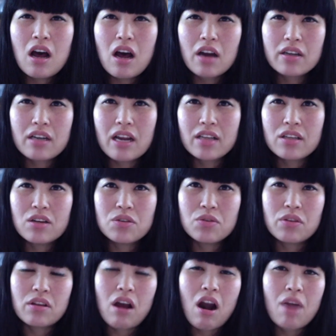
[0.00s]
are diagnosed
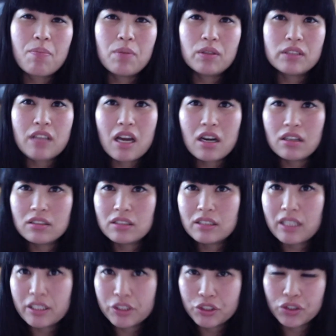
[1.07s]
with carpal tunnel
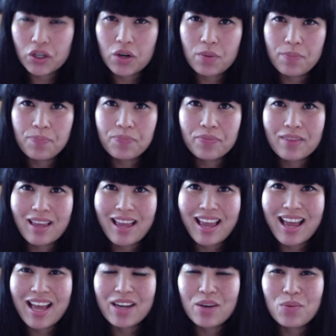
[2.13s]
syndrome.
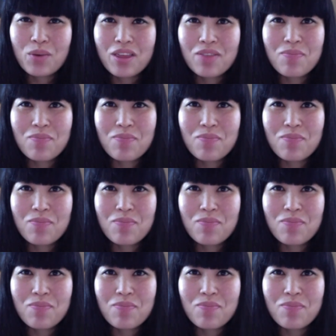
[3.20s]
And with my